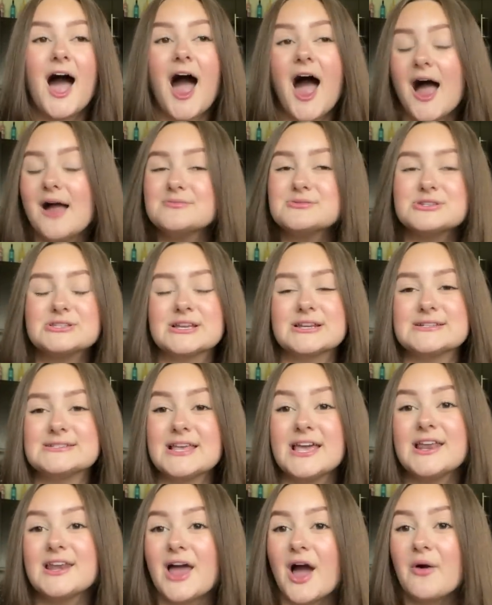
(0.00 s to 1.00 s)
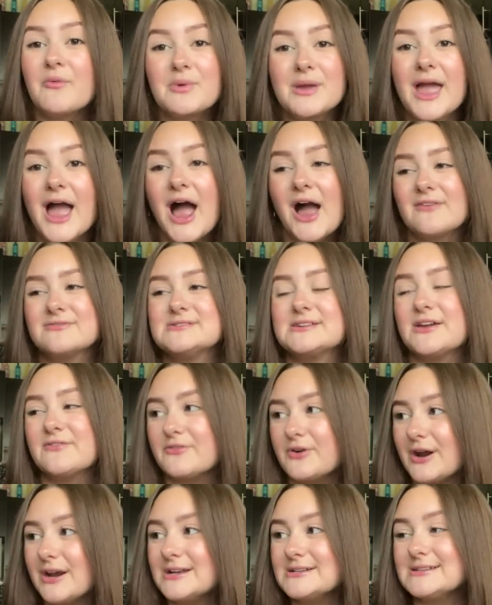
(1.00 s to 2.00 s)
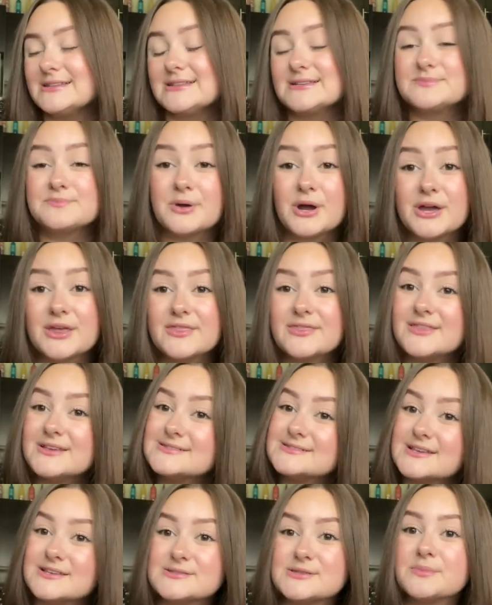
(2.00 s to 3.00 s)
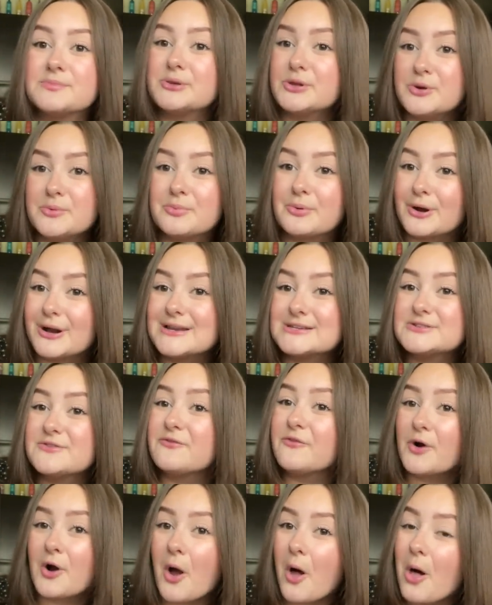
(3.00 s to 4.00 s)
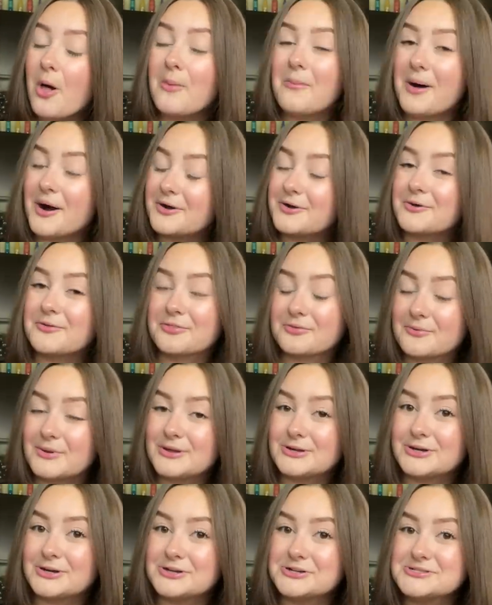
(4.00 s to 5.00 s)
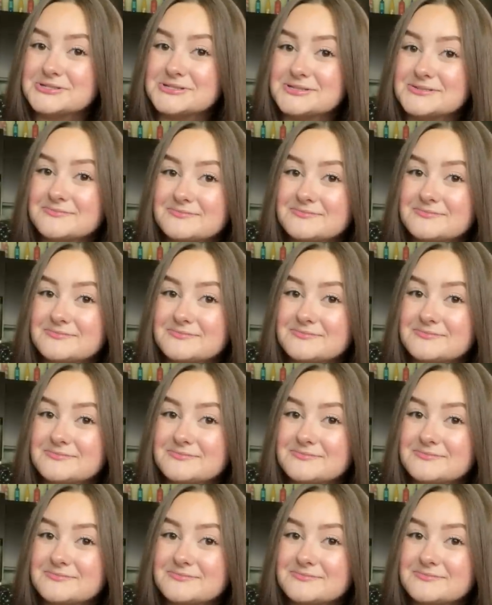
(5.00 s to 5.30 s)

I'm just gonna say it now, we have to give credit to this book. This is the blueprint for all modern thrillers.